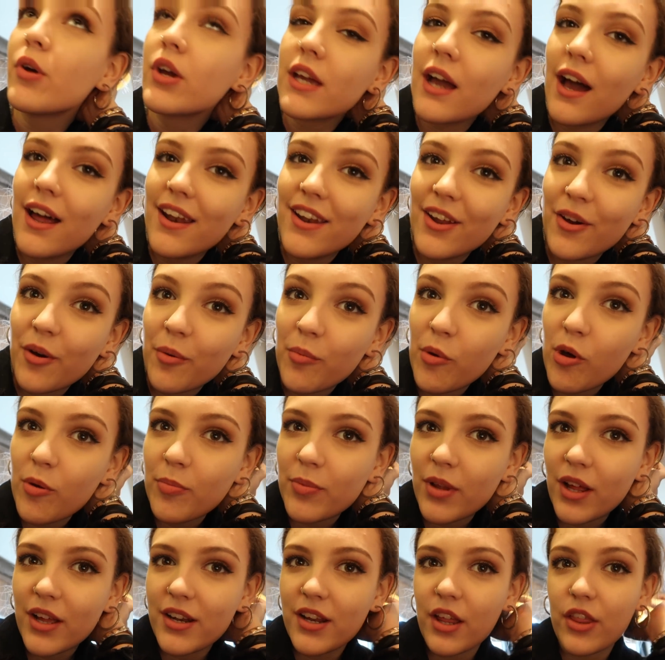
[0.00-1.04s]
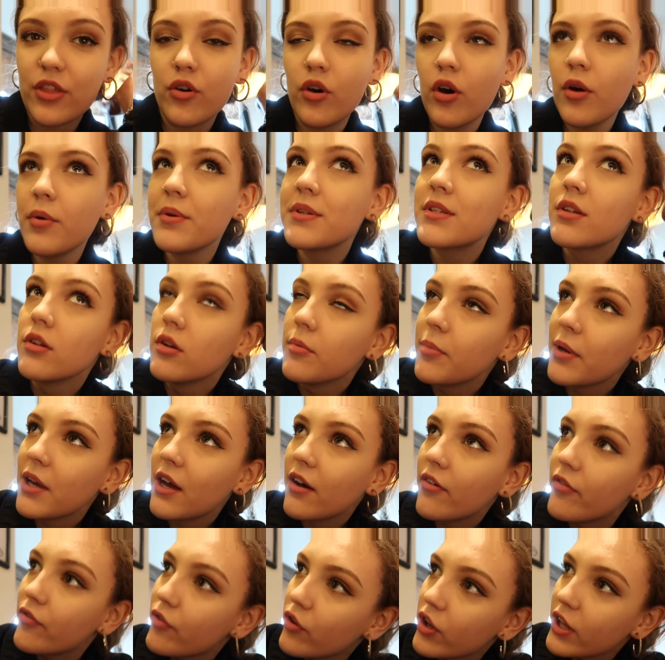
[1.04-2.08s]
But yeah, no, I'm not blind. I thought I was gonna be.
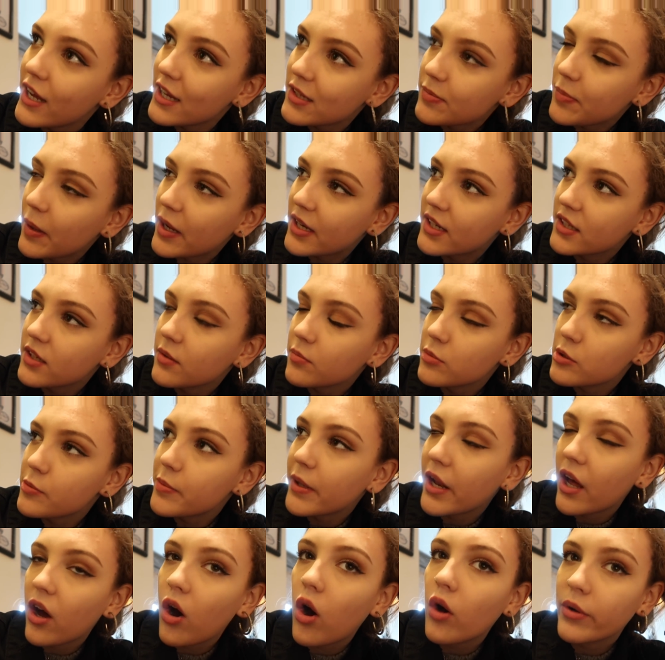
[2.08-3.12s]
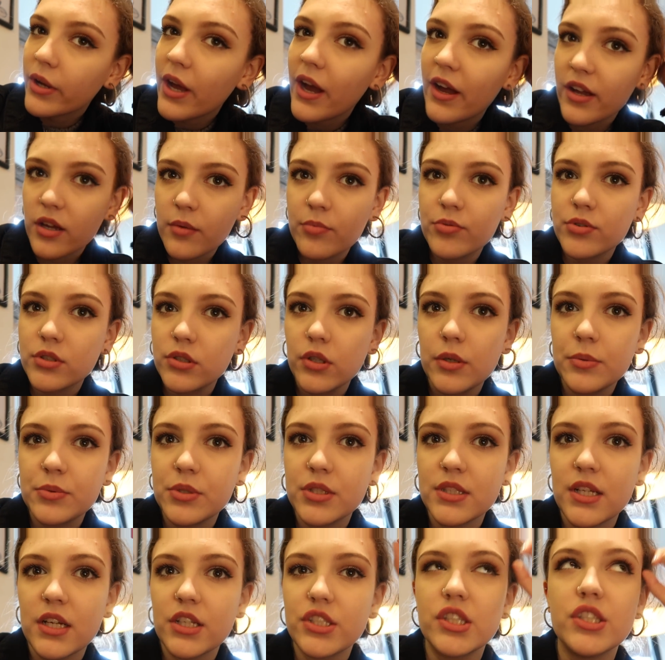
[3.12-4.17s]
I fully expected them to be like, oh yeah, your
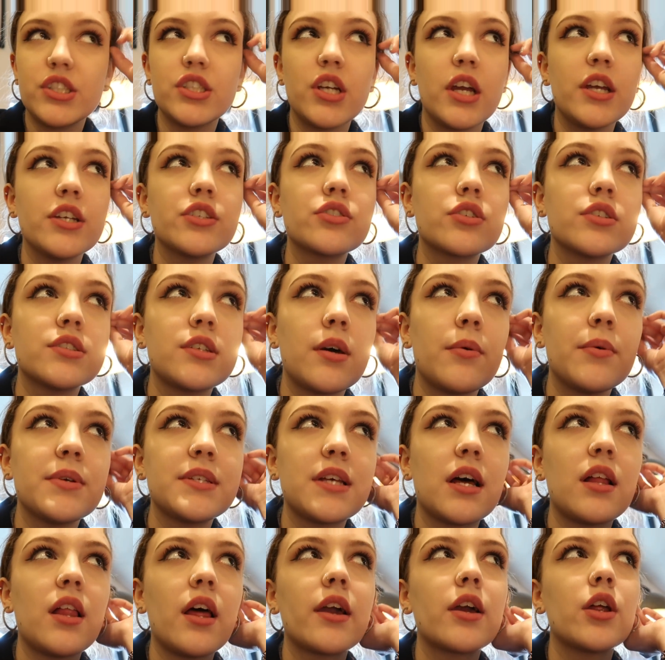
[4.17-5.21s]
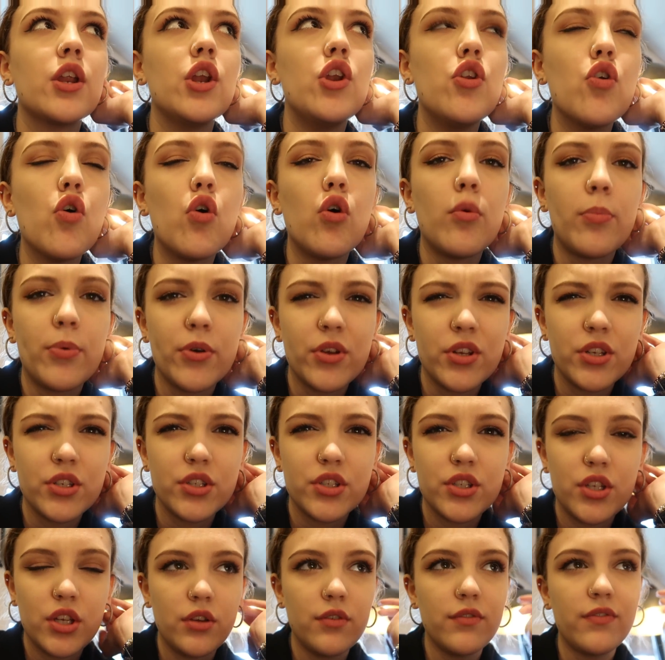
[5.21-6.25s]
prescription's actually changed, because I was at like
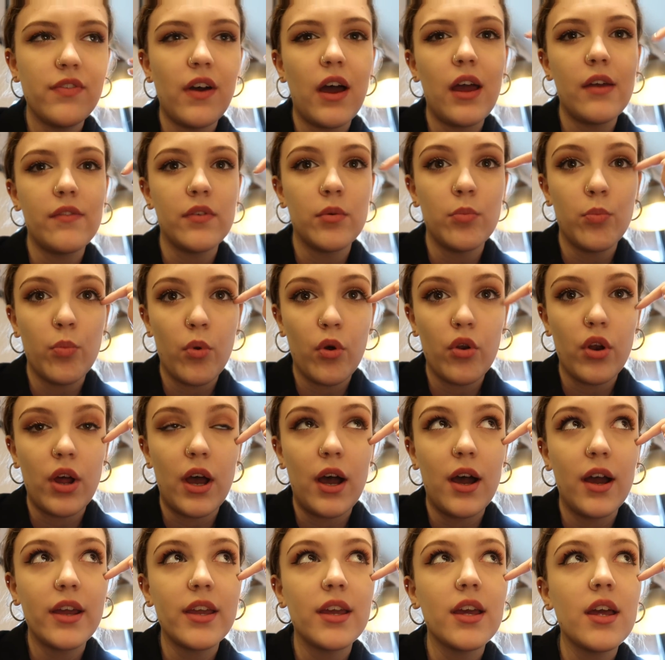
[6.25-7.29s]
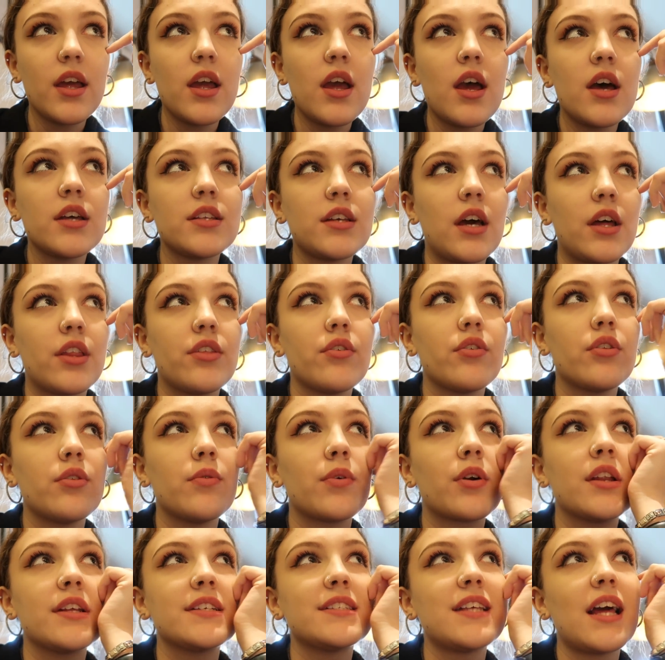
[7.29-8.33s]
0.25 in one eye. So I thought they
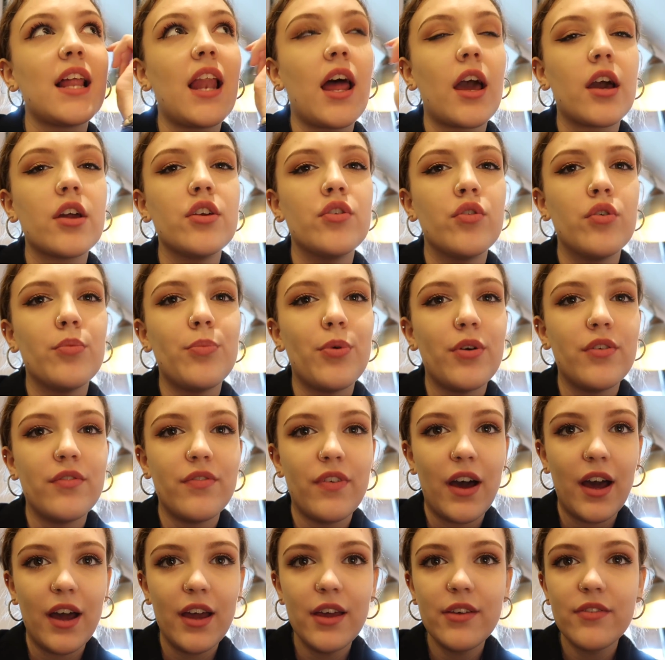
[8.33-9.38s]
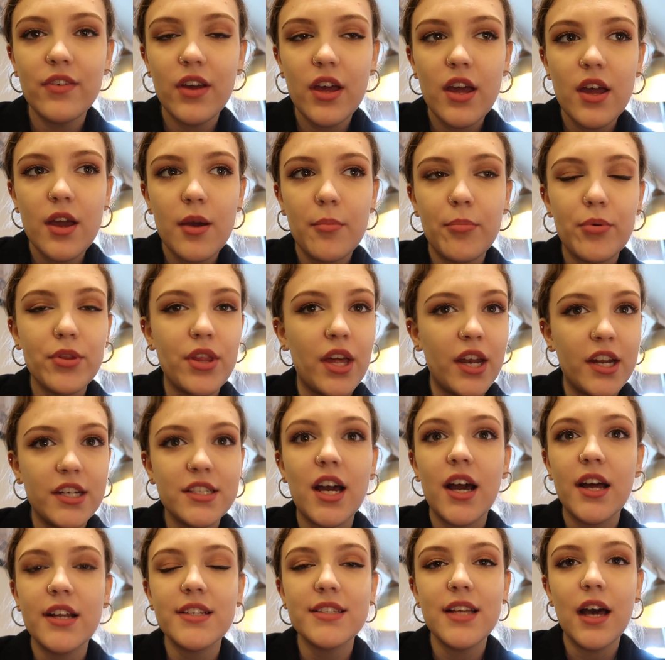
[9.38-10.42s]
were gonna say like 0.5, but then it
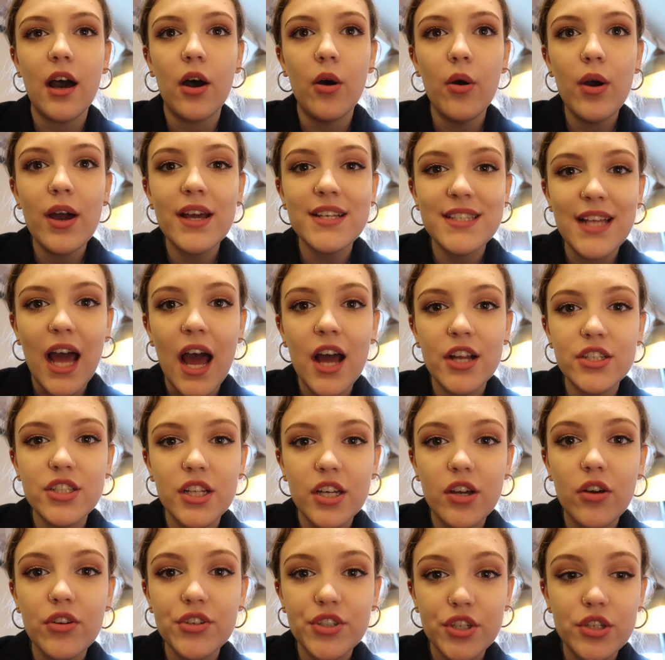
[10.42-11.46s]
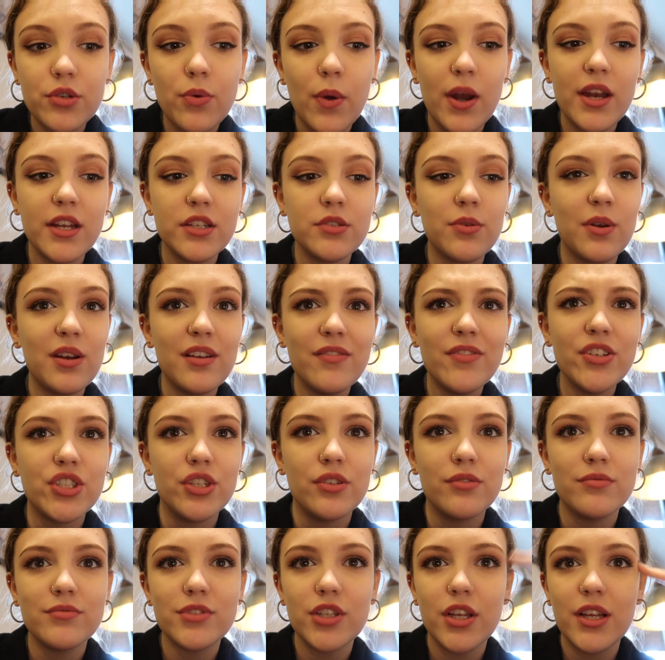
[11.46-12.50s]
turns out it's actually gone to 20/20
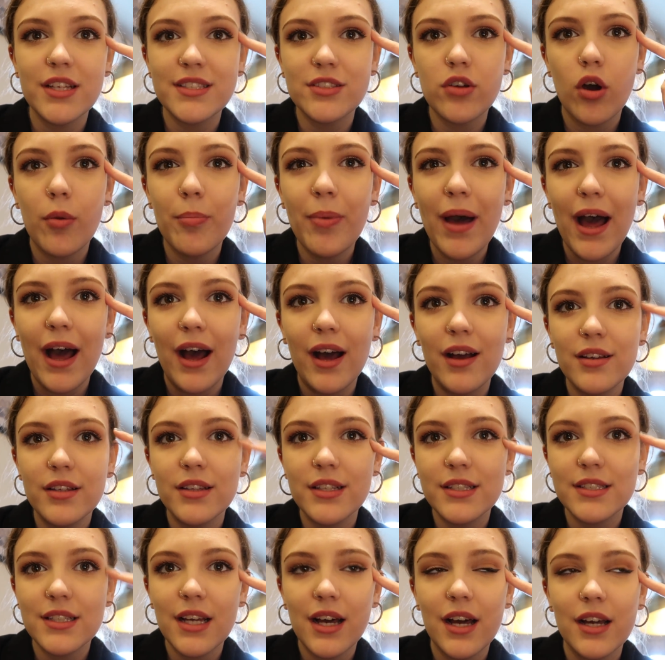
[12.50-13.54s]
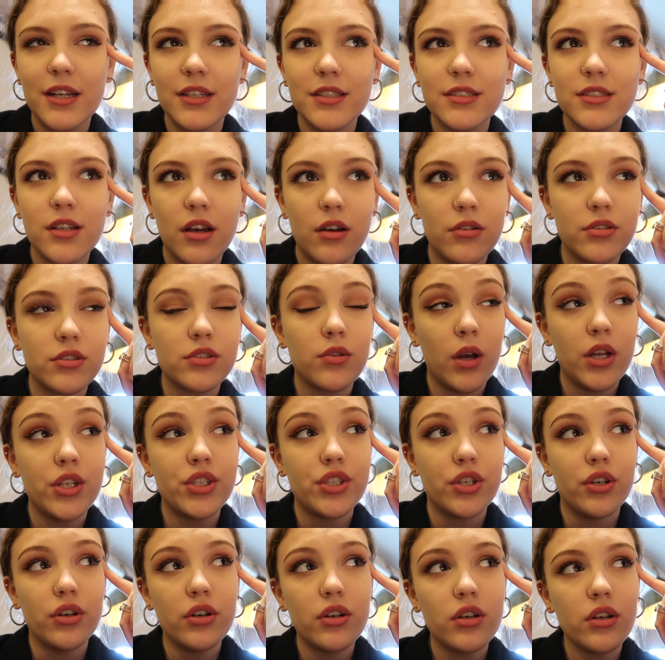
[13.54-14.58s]
vision, so it's got better in this eye, so I was quite
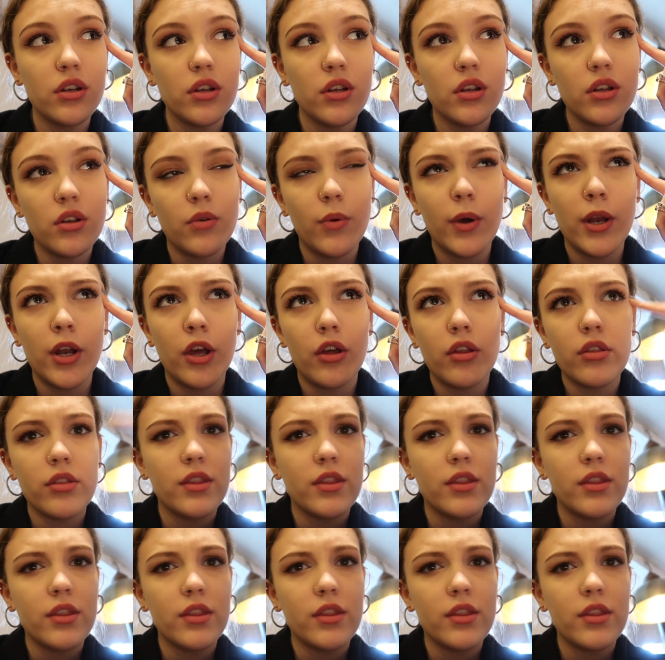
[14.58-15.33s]
shook. Wait, no,